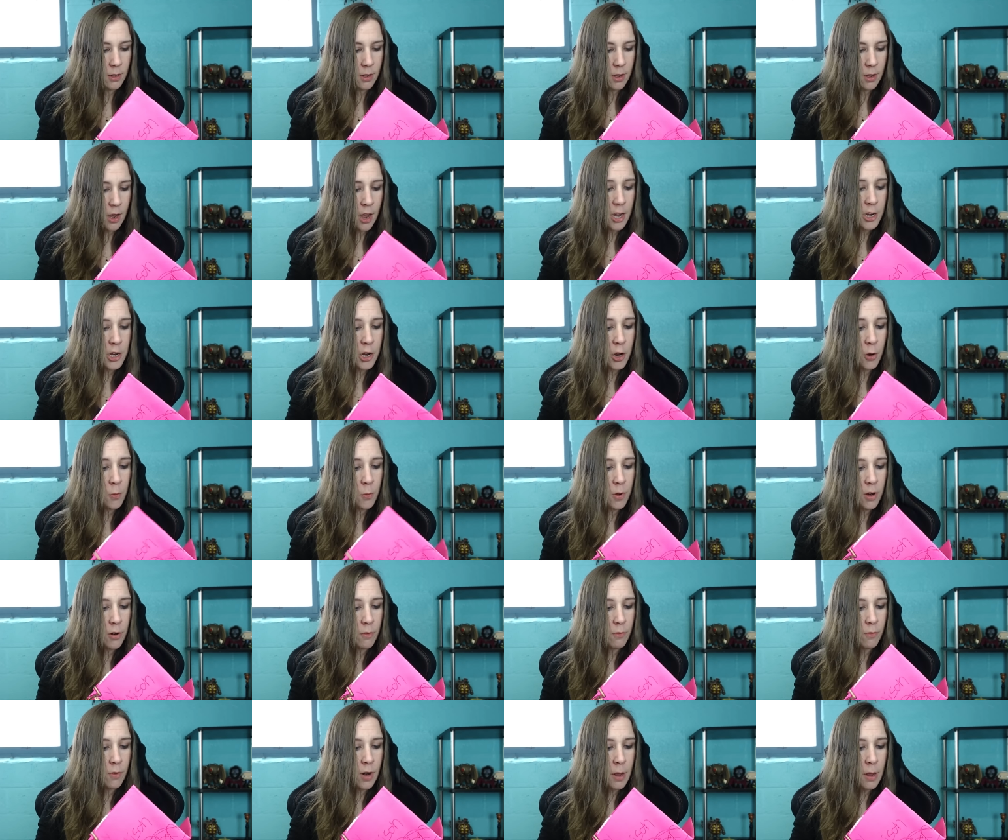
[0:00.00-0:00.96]
I don't want
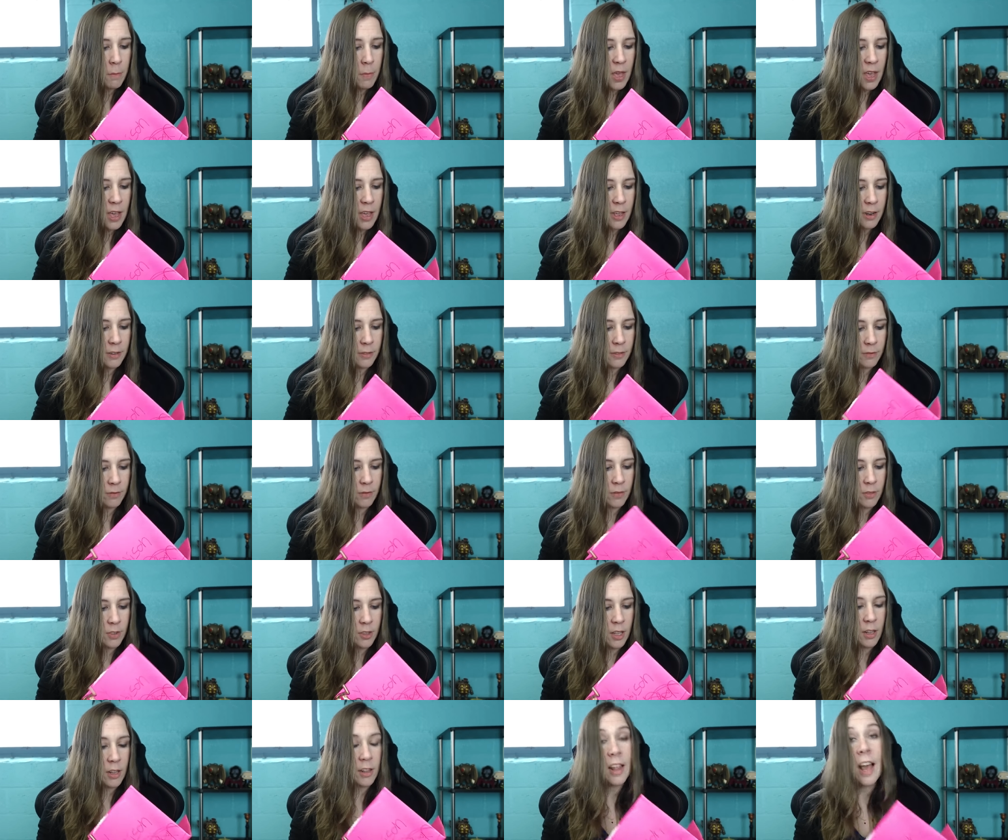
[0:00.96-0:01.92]
to rip it.
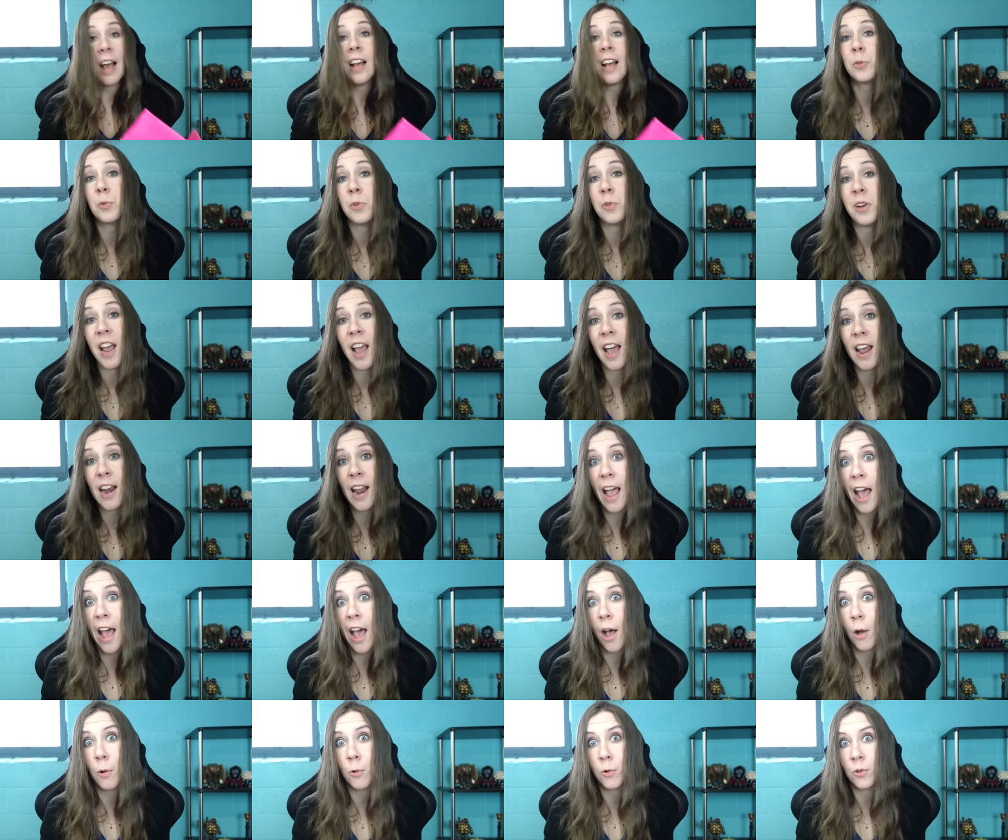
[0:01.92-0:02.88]
The last one had
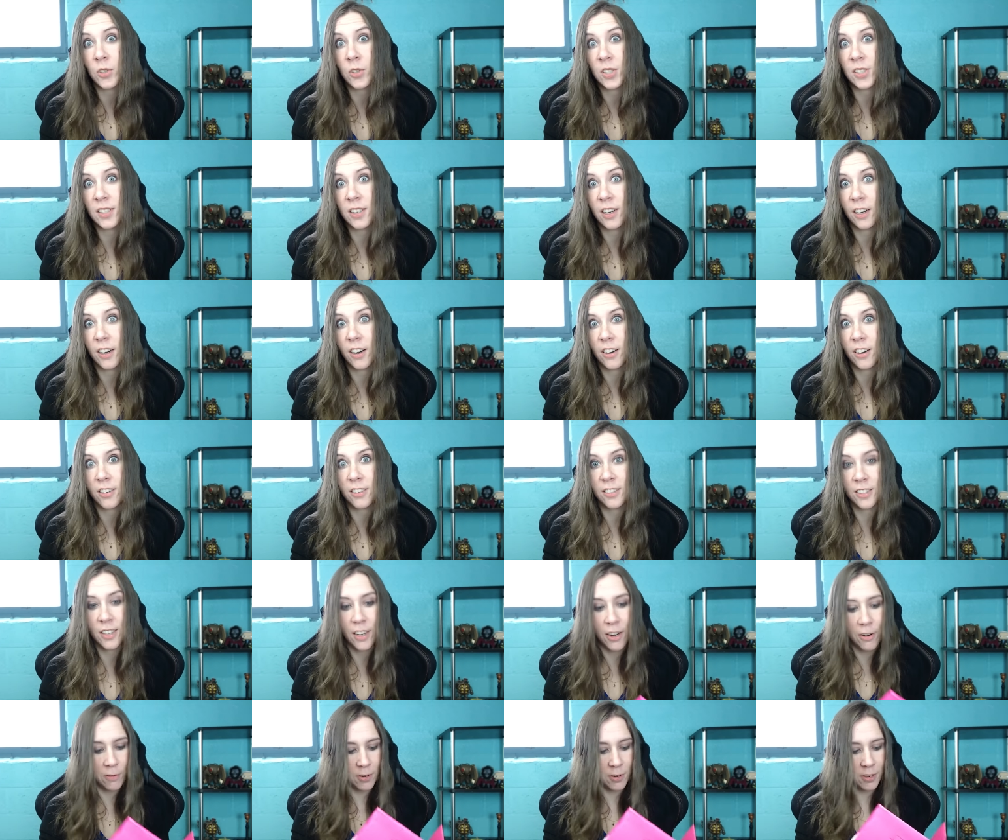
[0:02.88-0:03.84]
owl stickers.
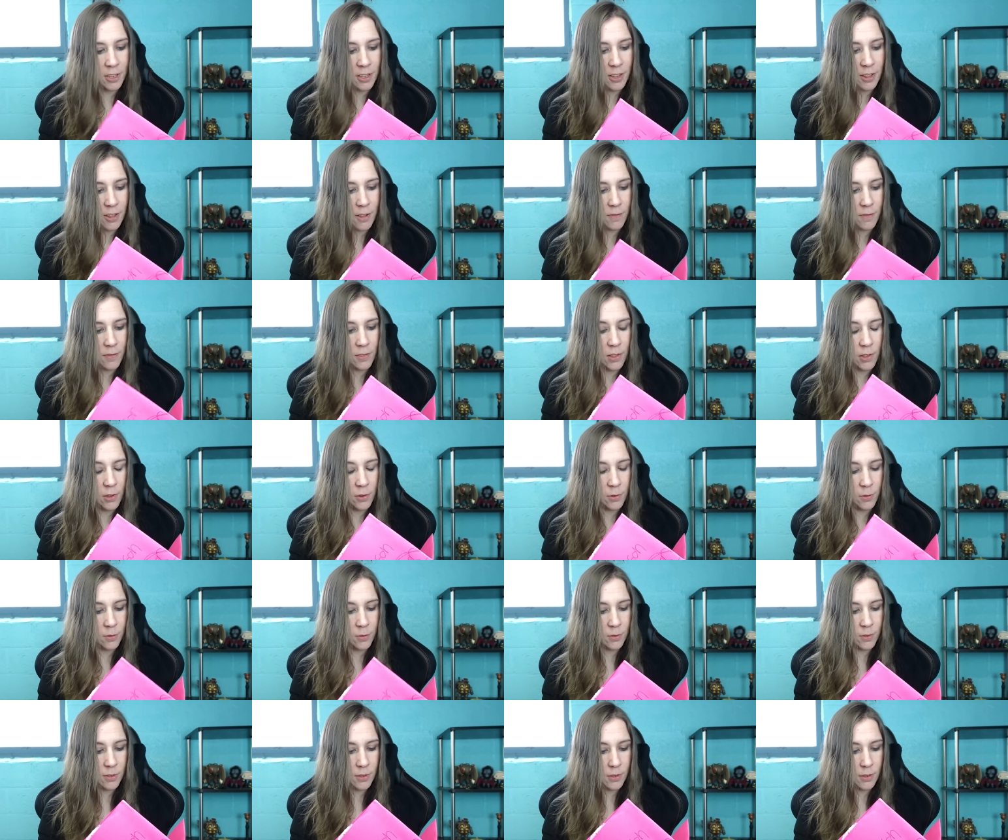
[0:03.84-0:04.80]
I really love
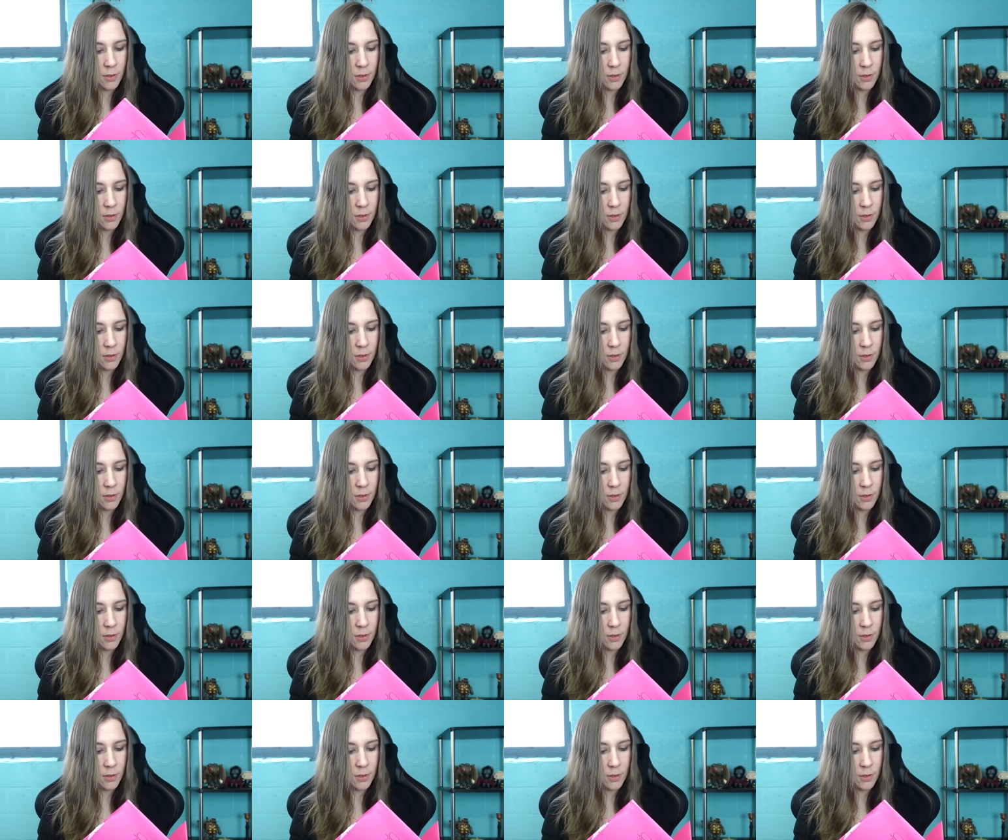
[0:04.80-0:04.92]
those.